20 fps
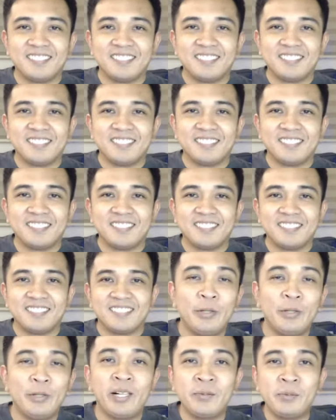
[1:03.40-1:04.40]
Hello and
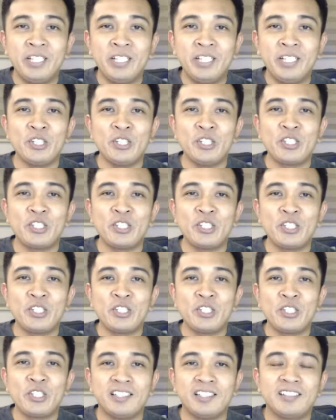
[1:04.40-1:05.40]
welcome to the new
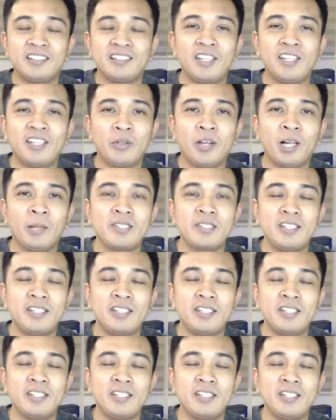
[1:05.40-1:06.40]
channel, here to help you see
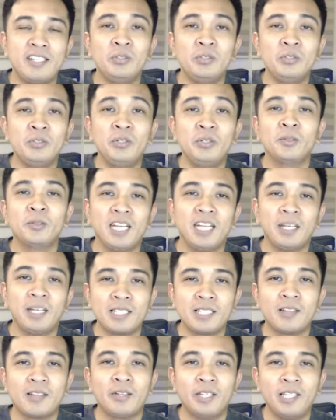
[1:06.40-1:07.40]
the new you. My name
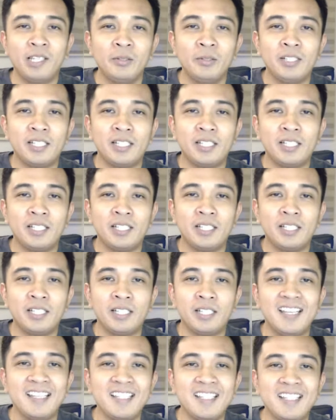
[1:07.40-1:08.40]
is Lloyd Luna and
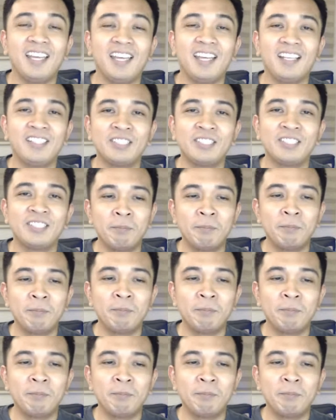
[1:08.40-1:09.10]
this is The Big